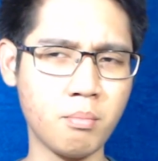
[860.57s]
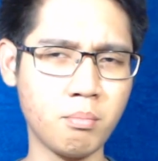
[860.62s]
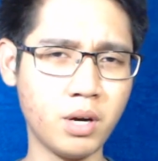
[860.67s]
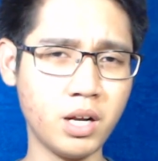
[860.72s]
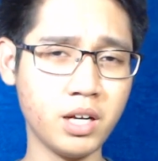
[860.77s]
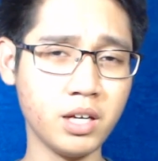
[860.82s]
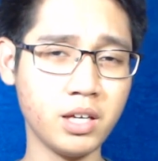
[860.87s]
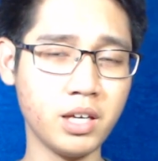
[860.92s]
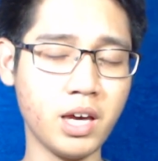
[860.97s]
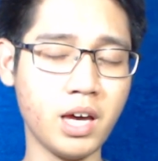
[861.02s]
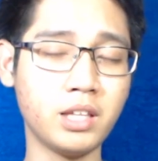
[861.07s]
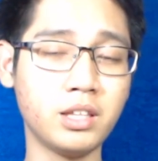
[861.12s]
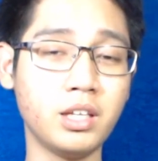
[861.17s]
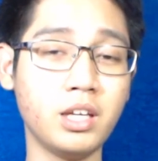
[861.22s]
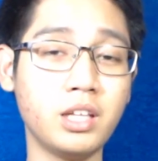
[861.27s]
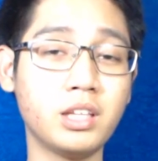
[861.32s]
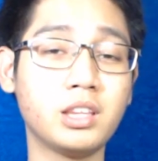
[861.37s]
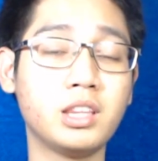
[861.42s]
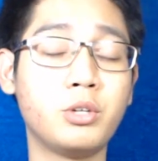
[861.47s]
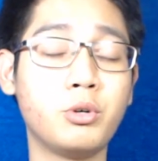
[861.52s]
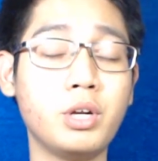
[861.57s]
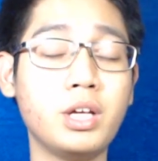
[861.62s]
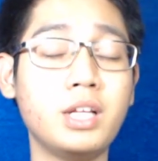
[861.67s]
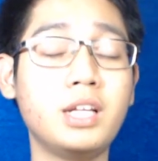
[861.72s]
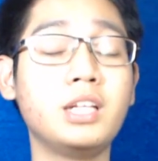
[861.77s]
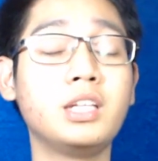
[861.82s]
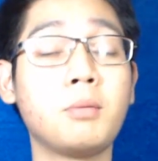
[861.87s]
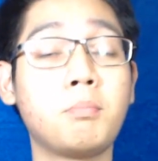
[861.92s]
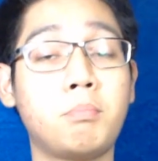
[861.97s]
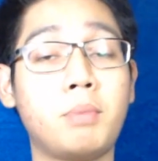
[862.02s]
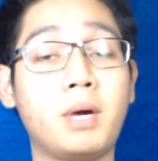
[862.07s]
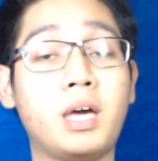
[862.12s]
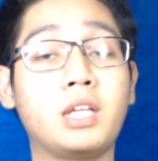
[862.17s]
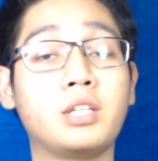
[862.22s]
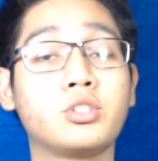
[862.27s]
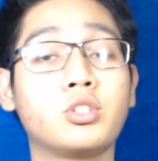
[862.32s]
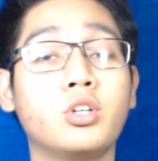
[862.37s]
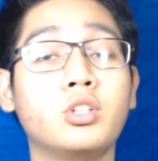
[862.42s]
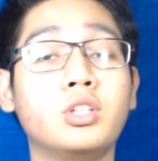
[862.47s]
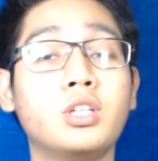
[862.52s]
But again, it really
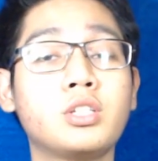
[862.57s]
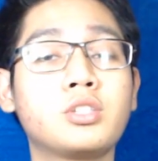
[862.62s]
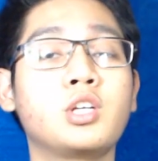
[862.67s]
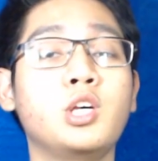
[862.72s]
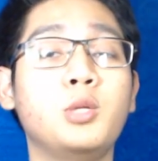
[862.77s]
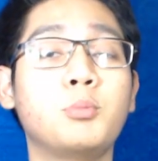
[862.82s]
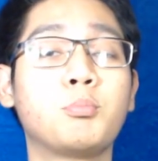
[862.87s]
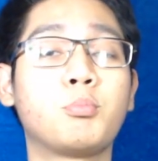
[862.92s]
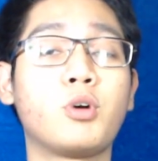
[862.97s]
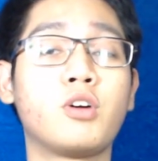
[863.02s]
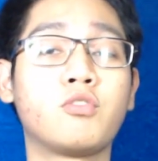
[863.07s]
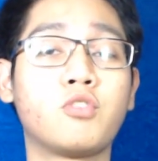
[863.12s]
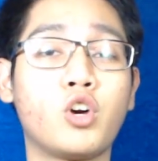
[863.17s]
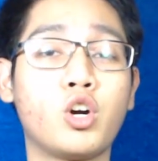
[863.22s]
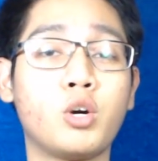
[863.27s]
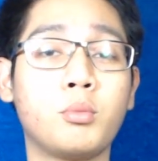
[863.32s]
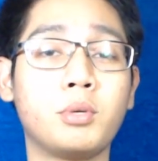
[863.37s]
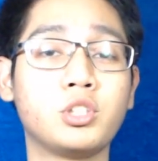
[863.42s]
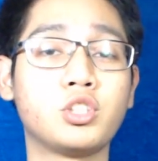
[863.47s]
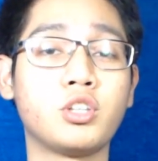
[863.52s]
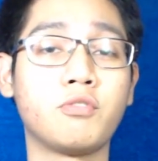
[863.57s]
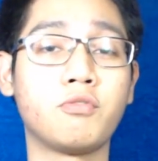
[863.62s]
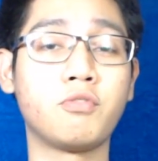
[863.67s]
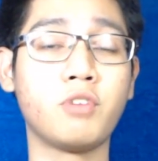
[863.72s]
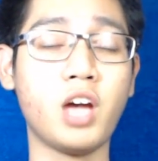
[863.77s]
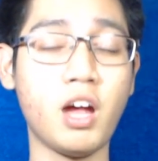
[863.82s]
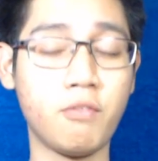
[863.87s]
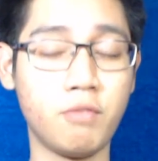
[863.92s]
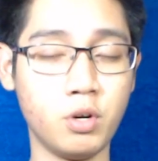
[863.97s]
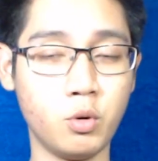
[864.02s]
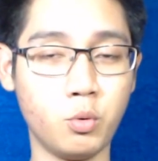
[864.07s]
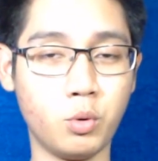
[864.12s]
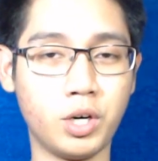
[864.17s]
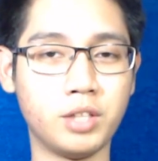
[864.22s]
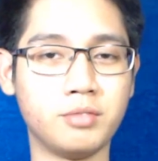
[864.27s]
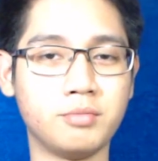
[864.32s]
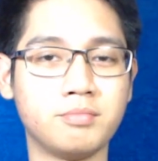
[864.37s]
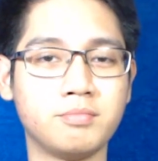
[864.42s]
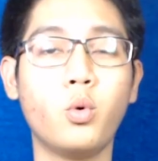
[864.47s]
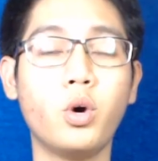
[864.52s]
depends on the skin performance of
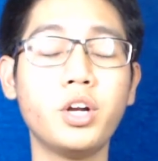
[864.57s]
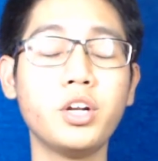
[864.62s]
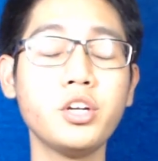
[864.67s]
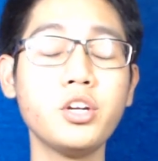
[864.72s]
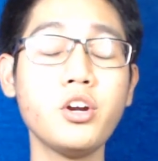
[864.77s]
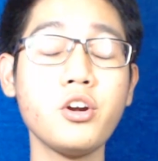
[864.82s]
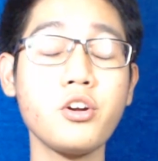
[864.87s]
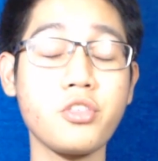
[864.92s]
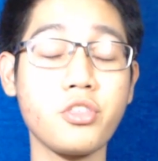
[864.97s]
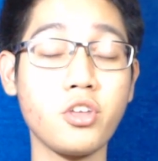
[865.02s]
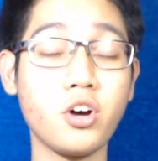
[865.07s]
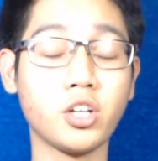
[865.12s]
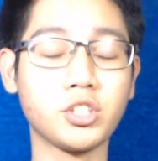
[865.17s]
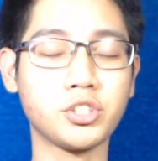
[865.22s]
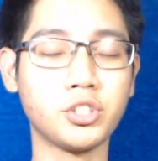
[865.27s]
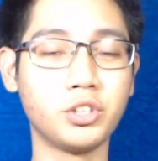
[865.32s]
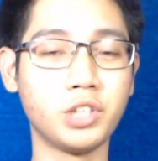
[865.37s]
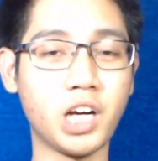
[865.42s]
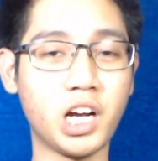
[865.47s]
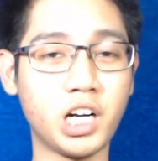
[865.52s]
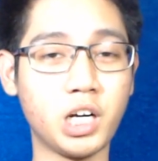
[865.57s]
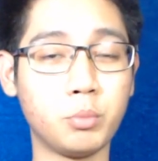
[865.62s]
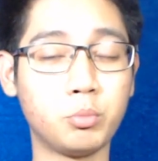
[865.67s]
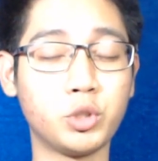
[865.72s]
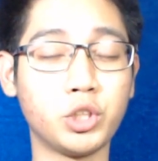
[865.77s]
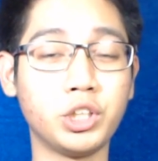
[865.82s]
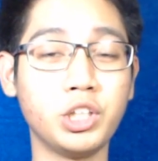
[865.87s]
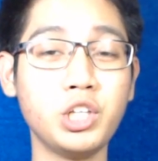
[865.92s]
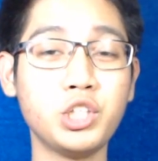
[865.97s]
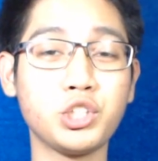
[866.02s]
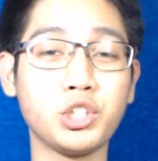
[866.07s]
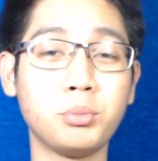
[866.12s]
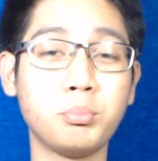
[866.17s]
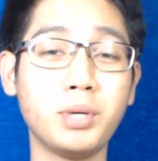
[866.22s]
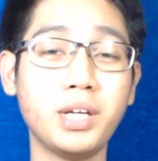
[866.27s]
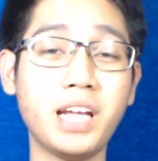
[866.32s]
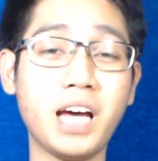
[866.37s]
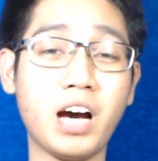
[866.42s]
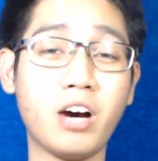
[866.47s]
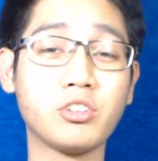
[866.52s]
everyone. What are your thoughts on Arab Tradition
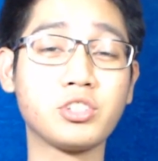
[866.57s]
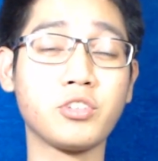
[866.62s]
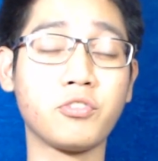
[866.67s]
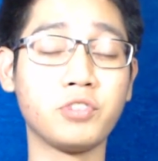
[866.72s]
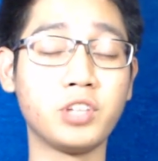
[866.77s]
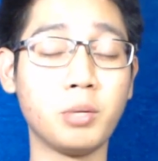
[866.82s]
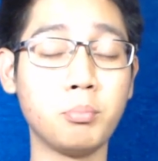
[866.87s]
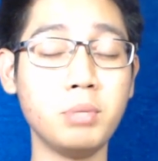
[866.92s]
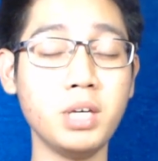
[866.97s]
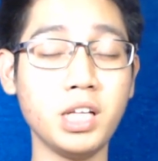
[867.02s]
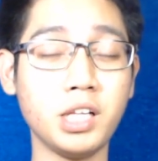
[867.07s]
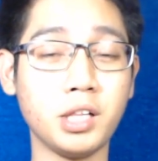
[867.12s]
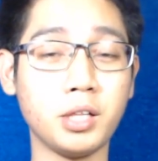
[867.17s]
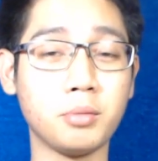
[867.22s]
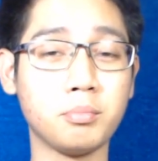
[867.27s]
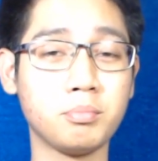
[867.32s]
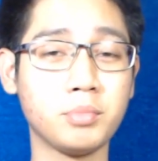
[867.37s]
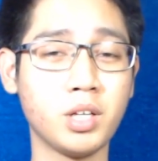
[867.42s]
by the House of Nabeel?